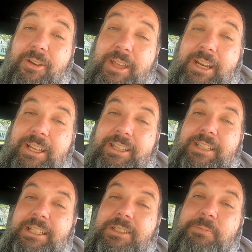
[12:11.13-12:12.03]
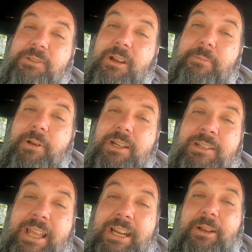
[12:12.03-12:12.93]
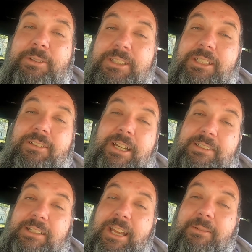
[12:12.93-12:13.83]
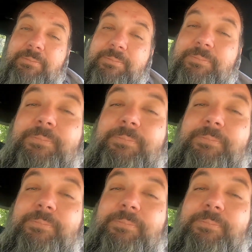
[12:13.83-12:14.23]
go ahead, hit that subscribe button, and I will see you next time.